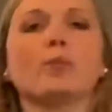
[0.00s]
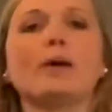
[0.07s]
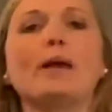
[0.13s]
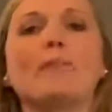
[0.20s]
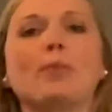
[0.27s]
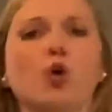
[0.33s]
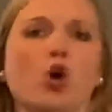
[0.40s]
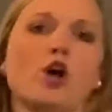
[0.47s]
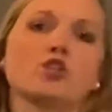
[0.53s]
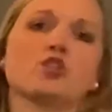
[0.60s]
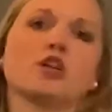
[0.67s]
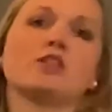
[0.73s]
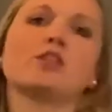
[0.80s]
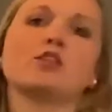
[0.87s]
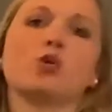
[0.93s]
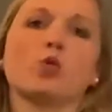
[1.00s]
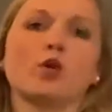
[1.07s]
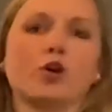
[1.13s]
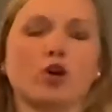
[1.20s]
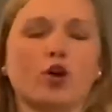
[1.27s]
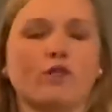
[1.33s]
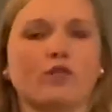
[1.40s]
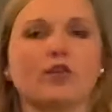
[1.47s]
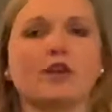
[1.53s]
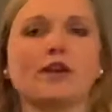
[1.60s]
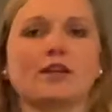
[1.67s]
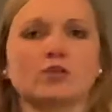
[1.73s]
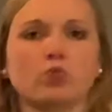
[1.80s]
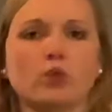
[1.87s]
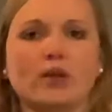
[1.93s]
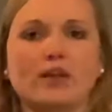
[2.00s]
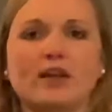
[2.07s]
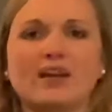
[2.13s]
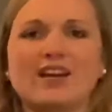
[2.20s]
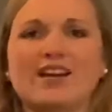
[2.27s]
a project that they're working on for the next week.